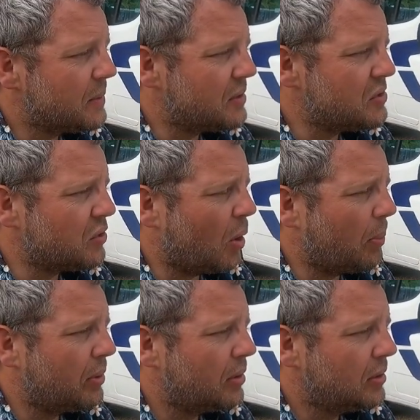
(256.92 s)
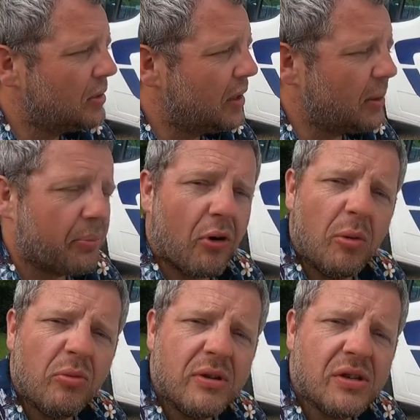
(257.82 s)
So I had to stop in the
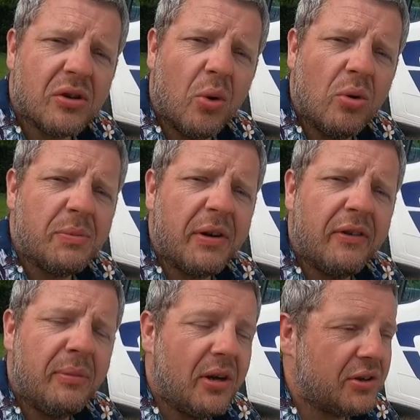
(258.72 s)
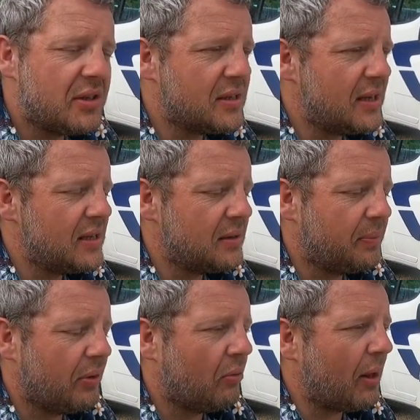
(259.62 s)
primary school. It was a bit of an emergency to
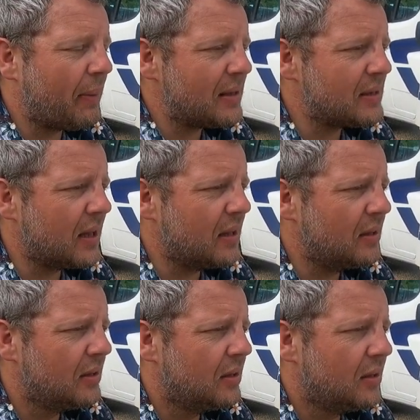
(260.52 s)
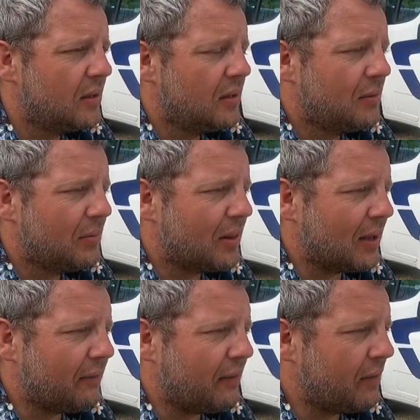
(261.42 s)
put all that back together. But
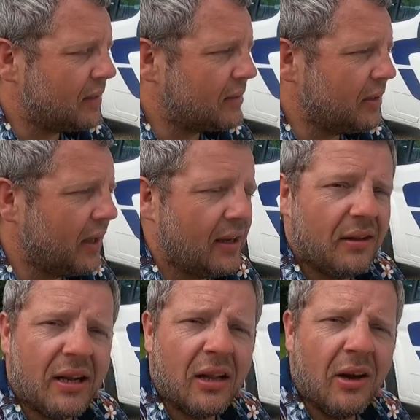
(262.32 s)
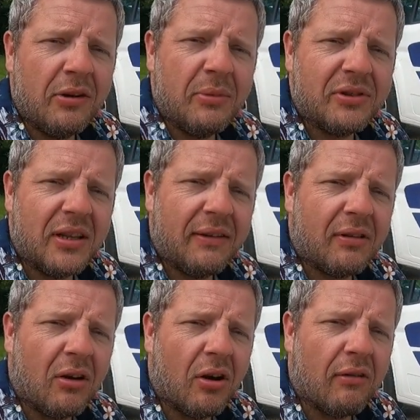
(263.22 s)
thankfully everything's okay. I think Lola must have
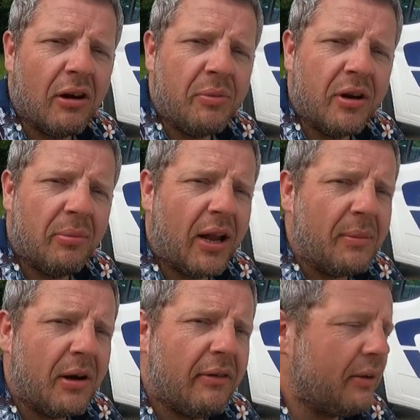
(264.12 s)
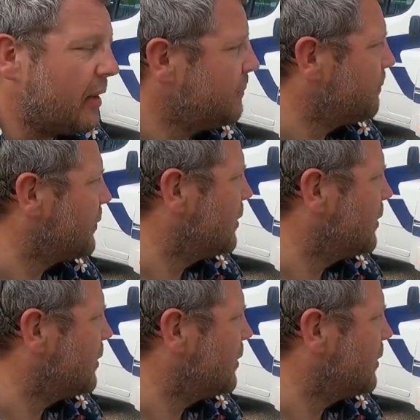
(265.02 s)
left the locker open. I blame her anyway.